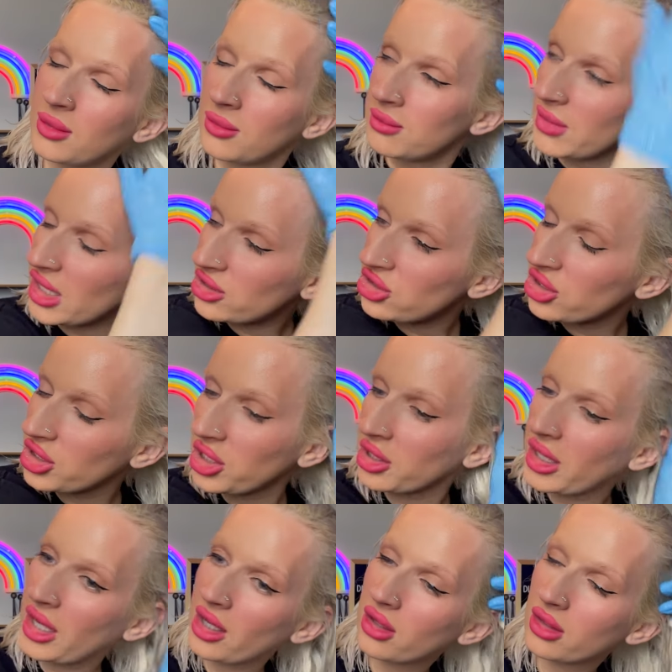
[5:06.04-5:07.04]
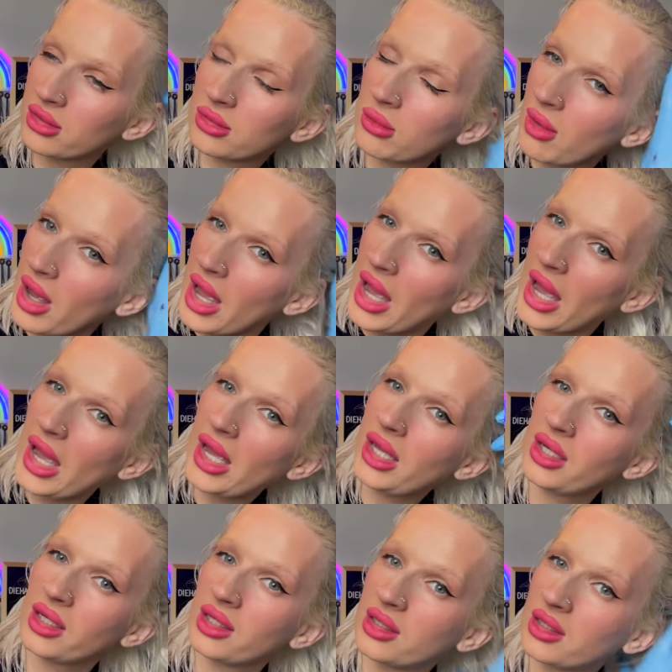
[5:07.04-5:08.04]
Make sure your hair is
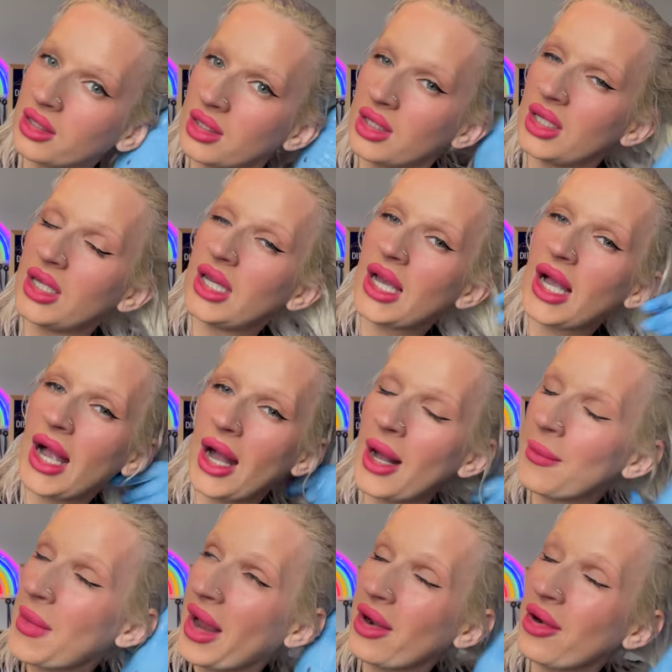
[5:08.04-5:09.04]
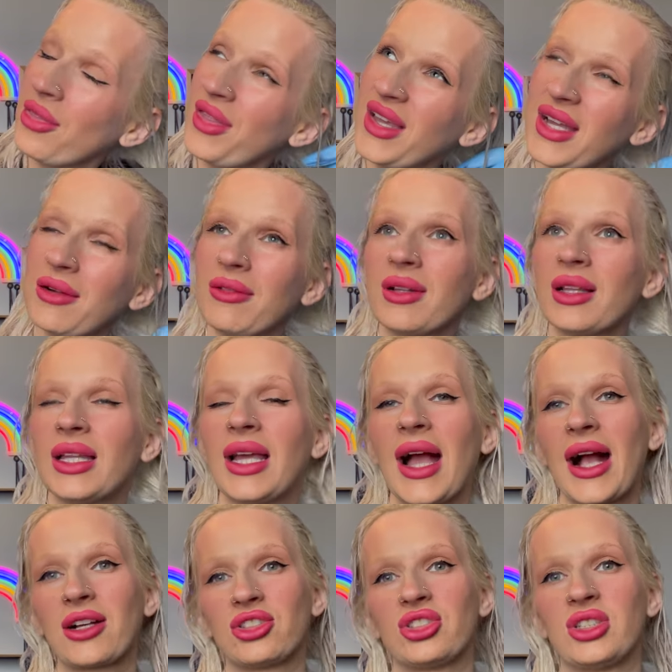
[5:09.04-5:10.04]
wet. I don't think it really
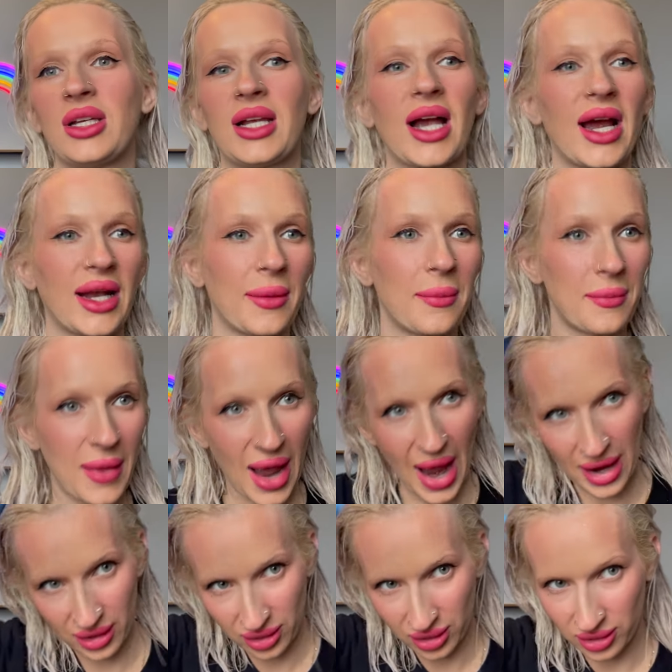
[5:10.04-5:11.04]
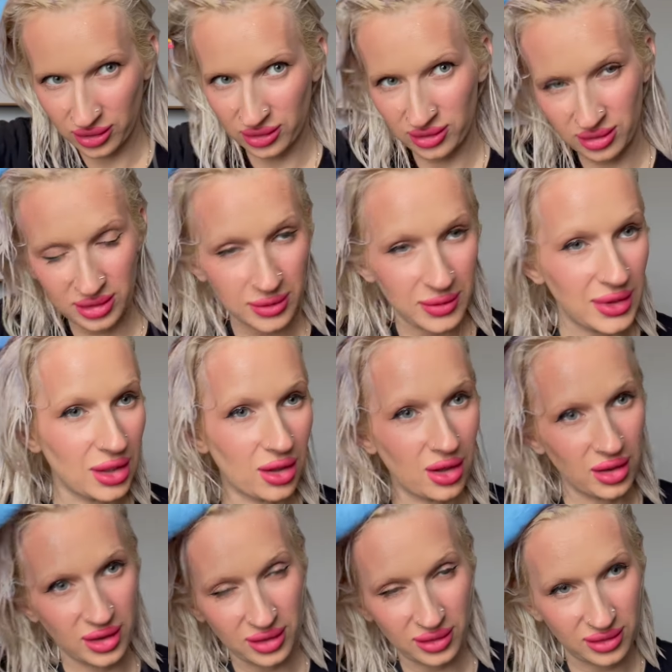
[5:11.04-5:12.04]
actually kind of matters, to be
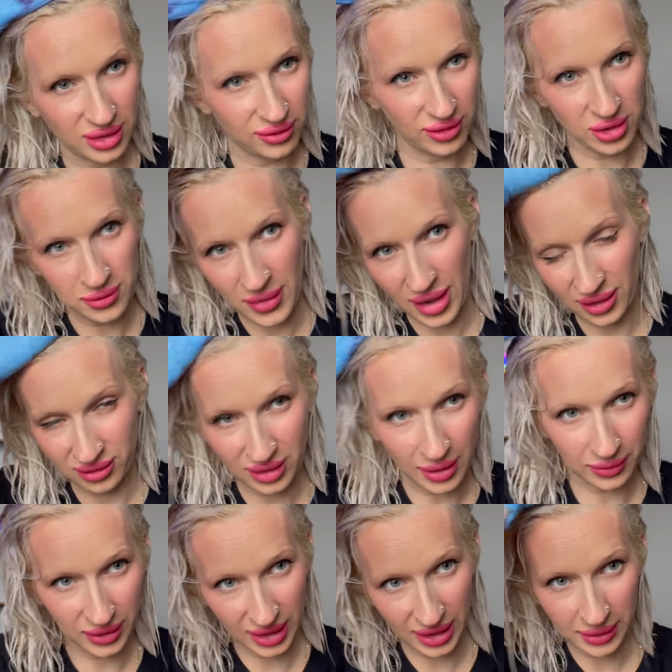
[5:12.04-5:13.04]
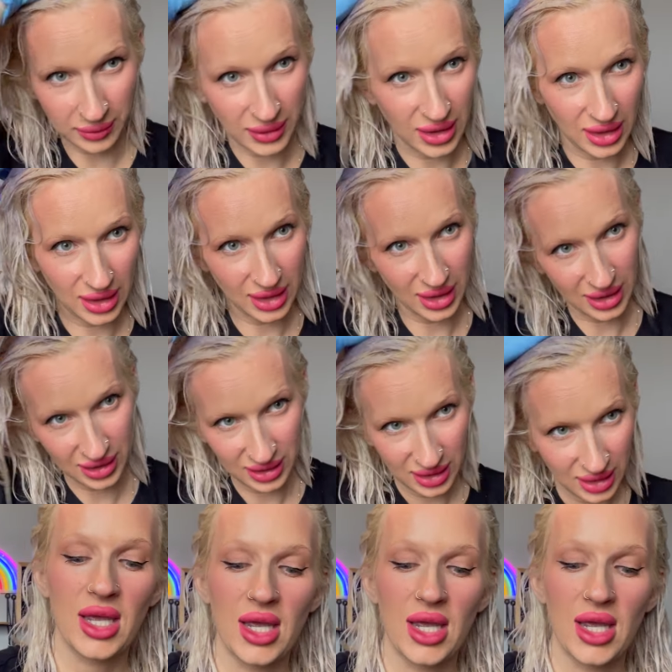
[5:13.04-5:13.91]
honest, if you mess up like me and